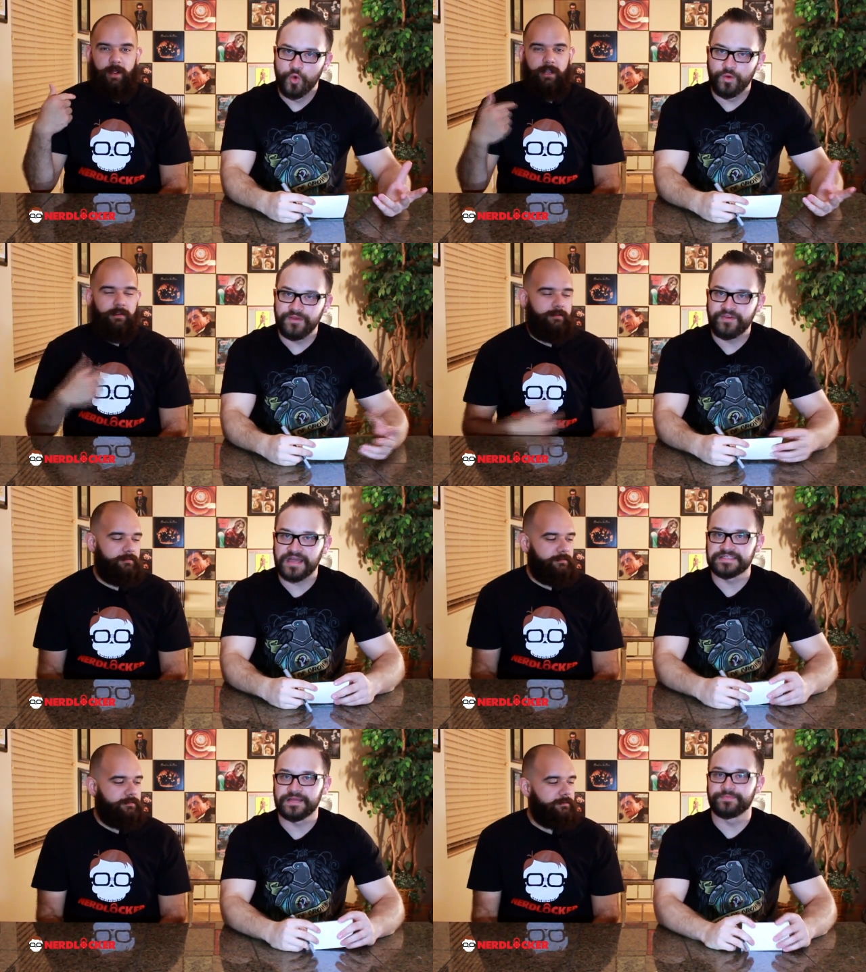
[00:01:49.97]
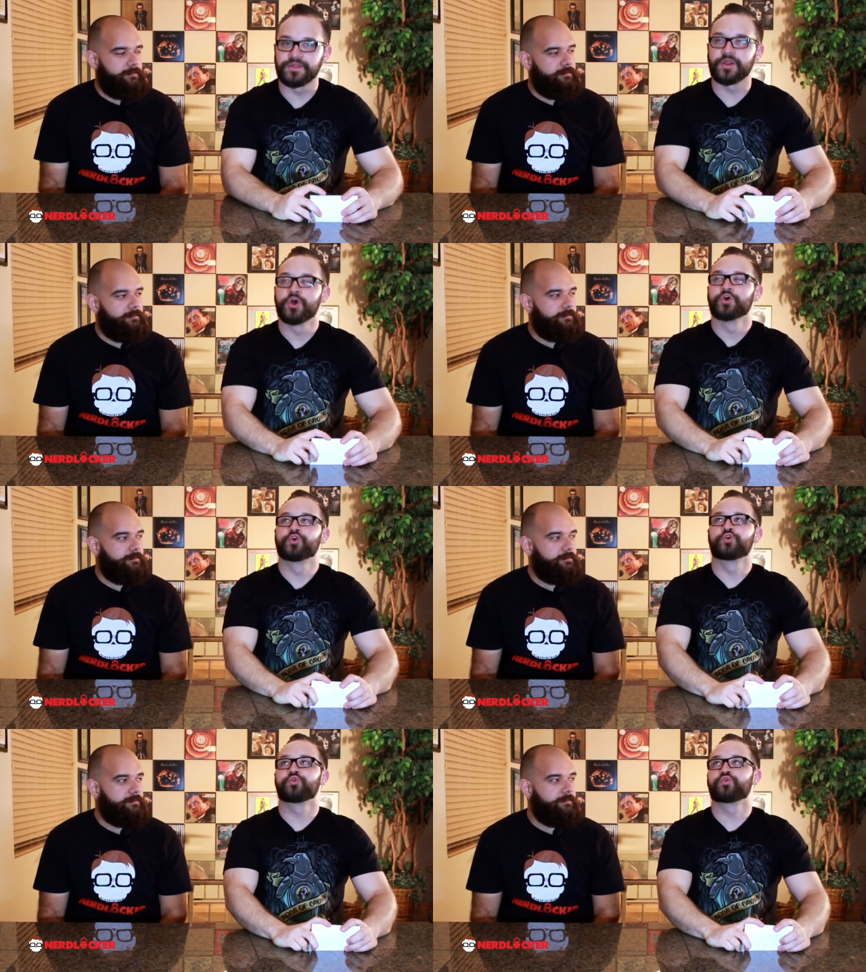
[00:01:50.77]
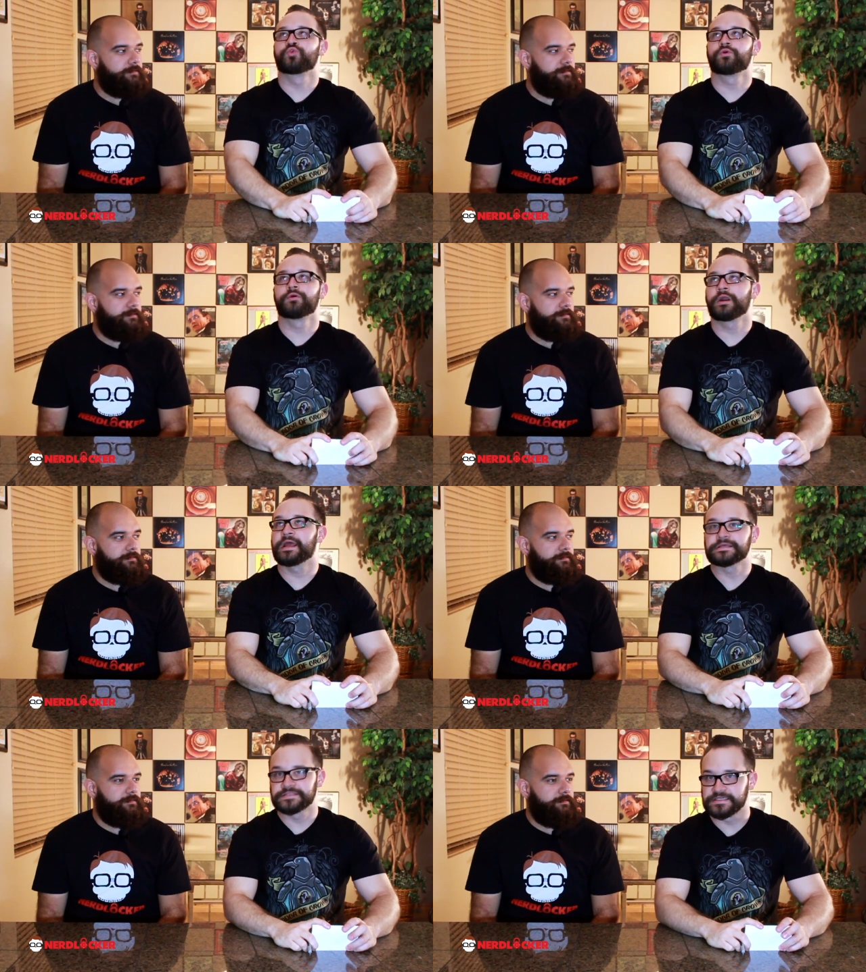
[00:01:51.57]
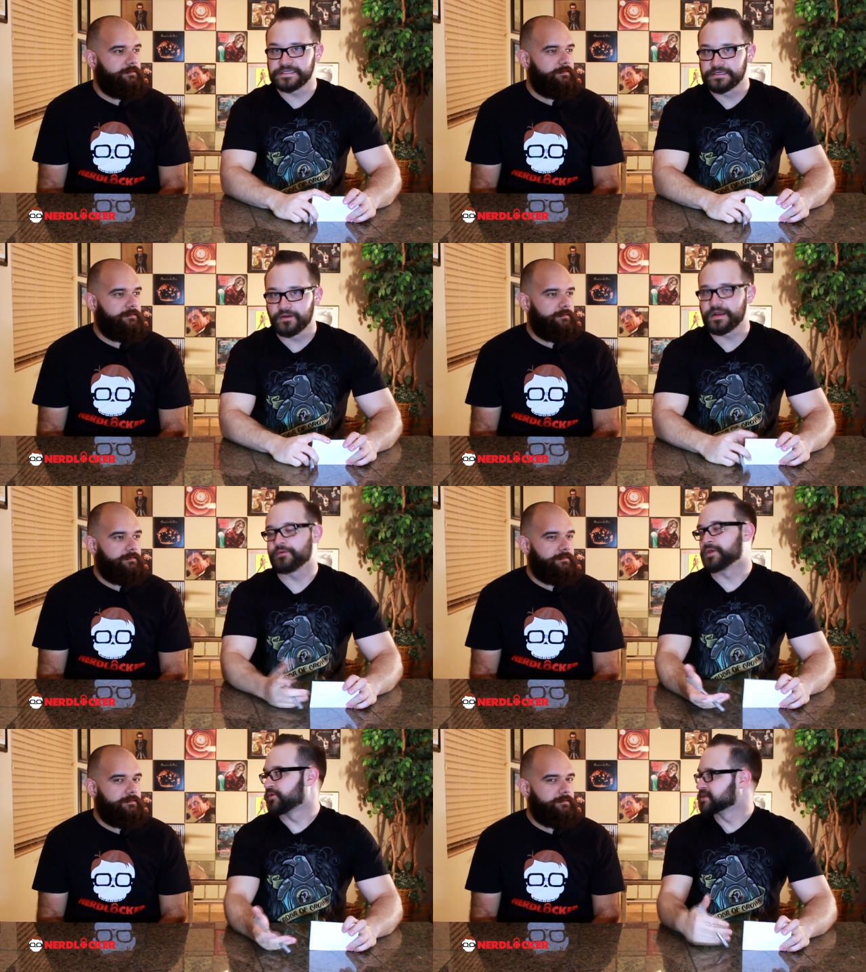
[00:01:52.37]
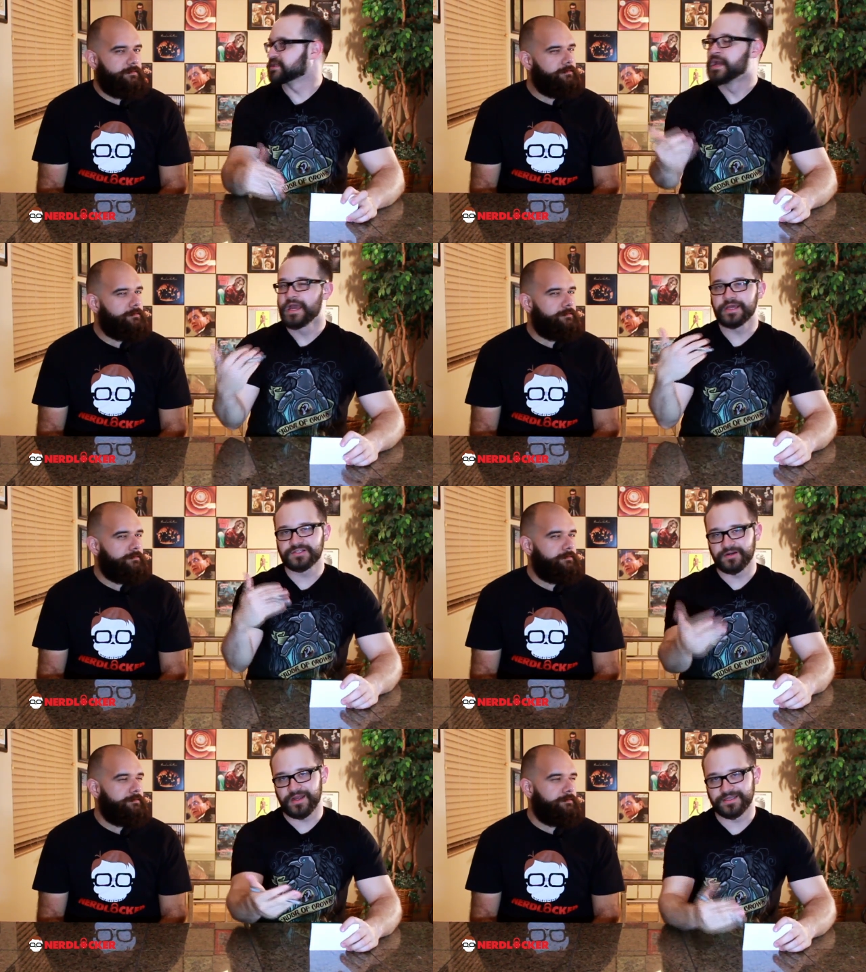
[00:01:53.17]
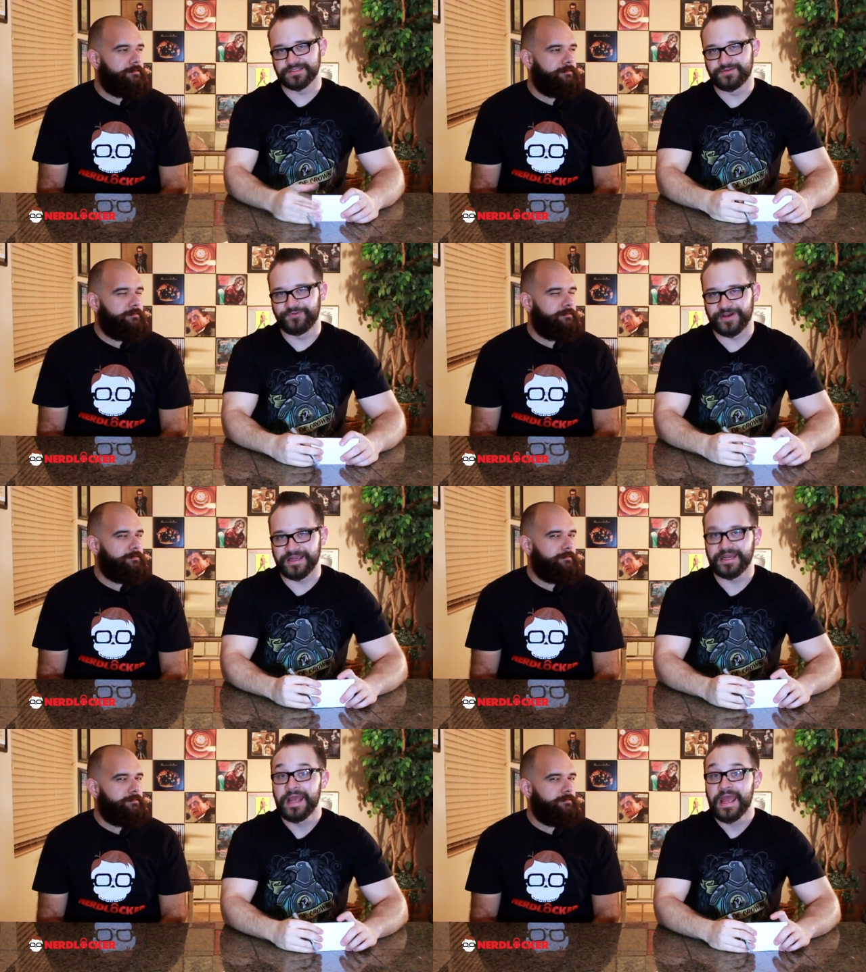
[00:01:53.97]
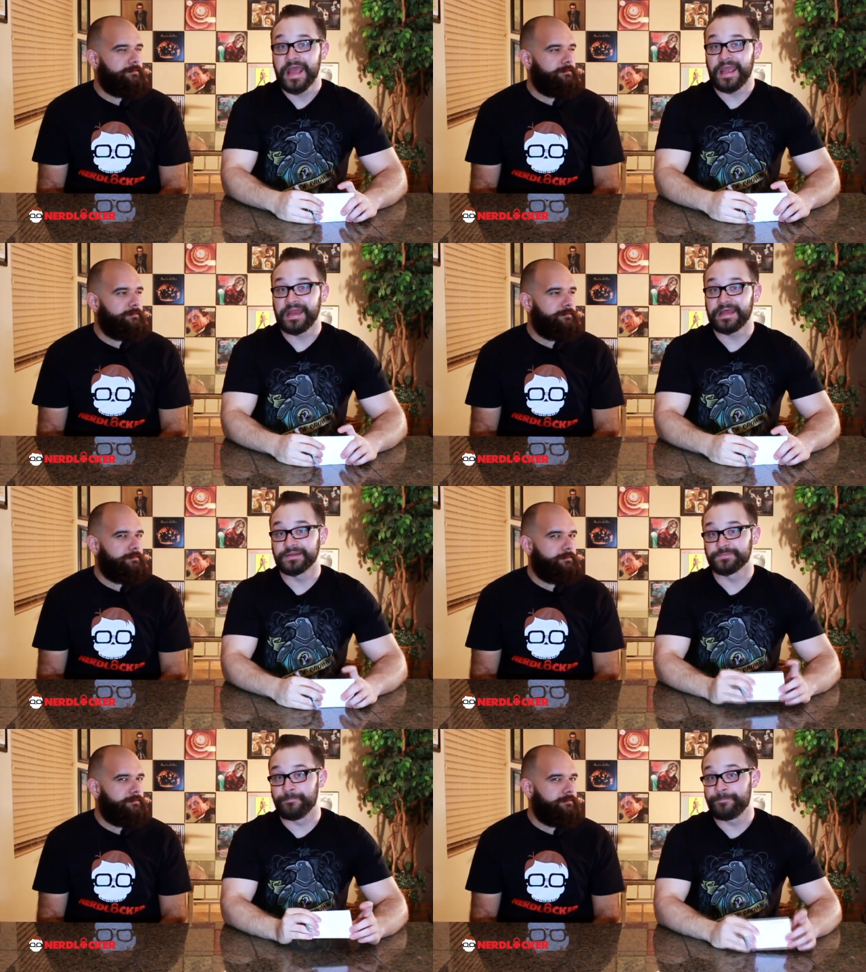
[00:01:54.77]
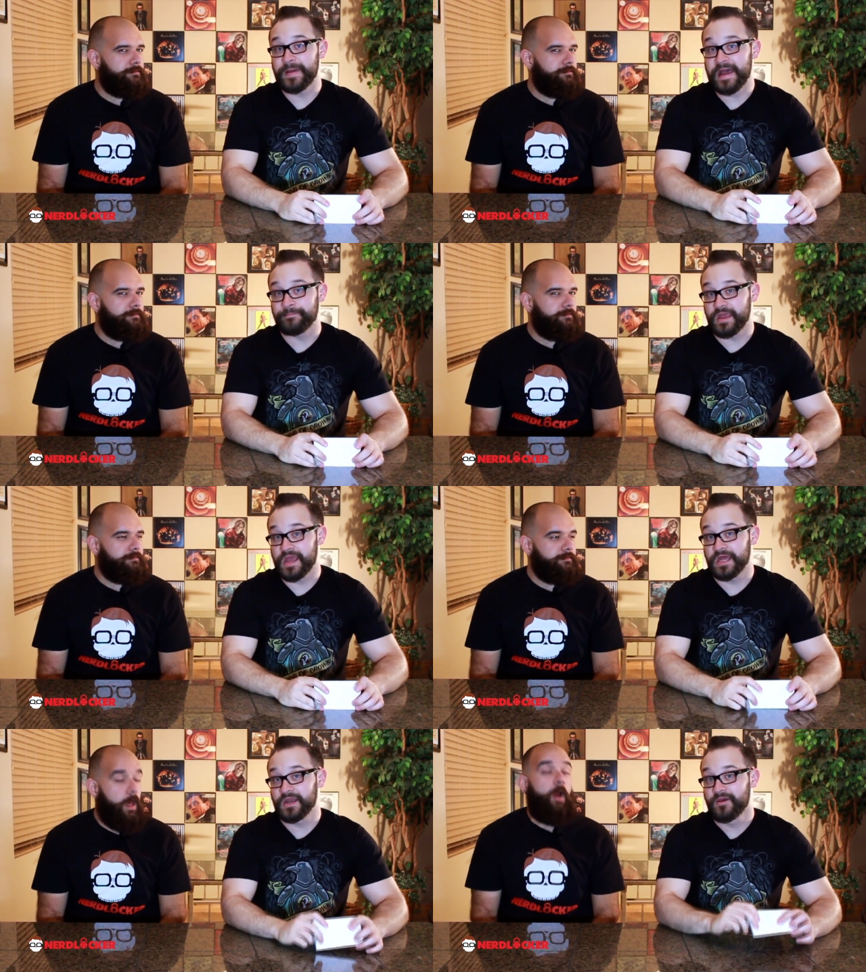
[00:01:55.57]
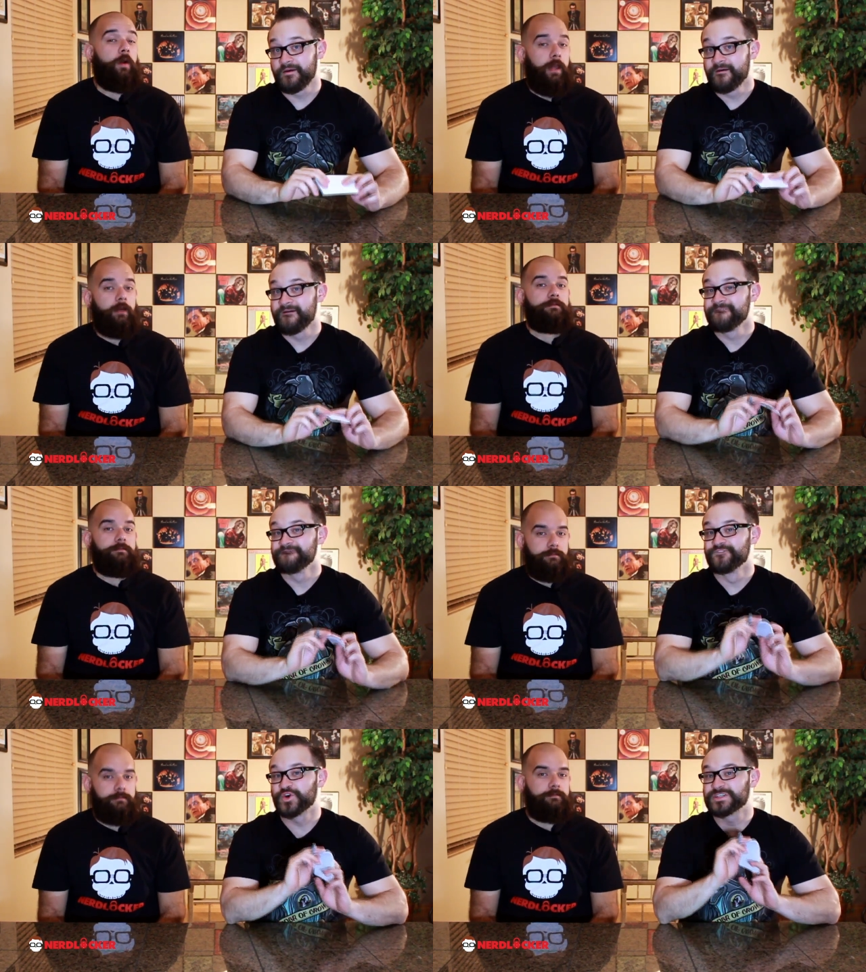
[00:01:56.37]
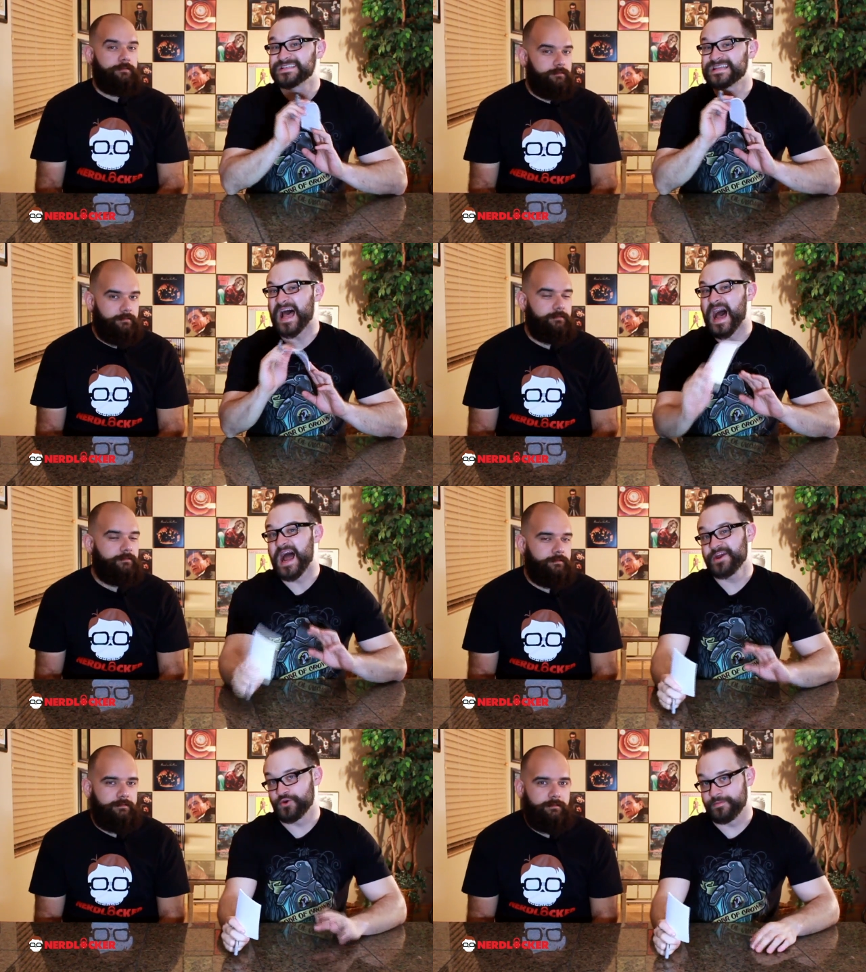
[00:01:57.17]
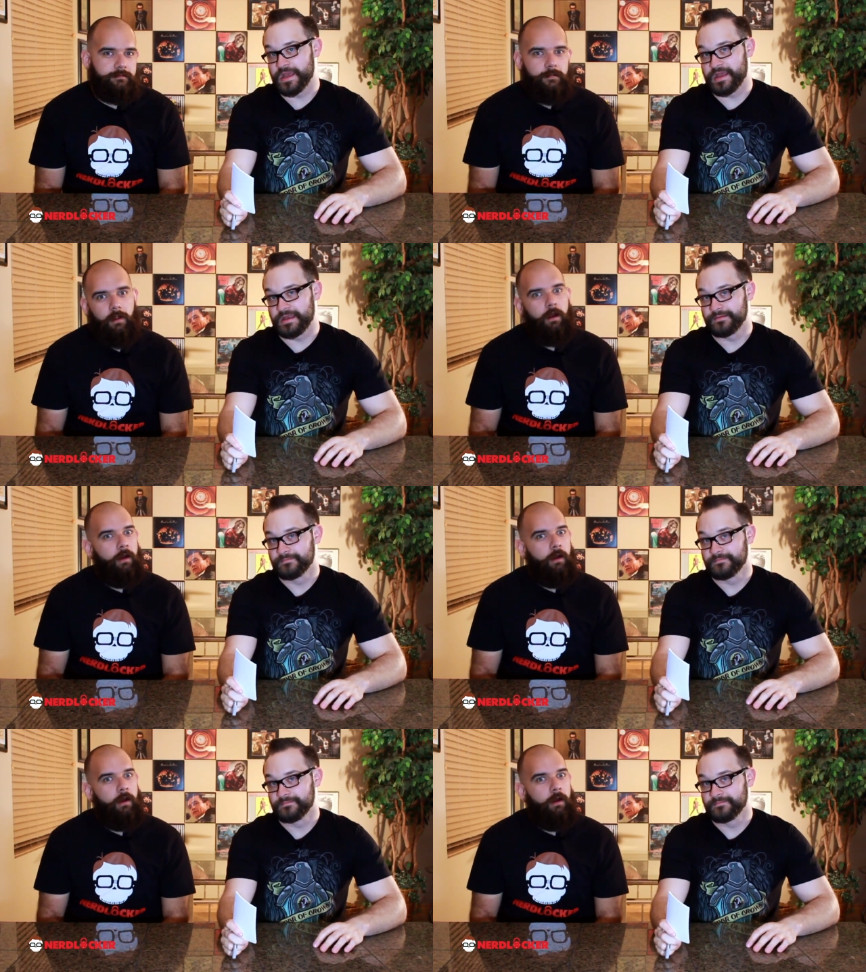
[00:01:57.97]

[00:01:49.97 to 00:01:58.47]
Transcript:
Speaker 1: we've got something crazy, or not really crazy. It's our next fight, and it is Batman versus Iron Man.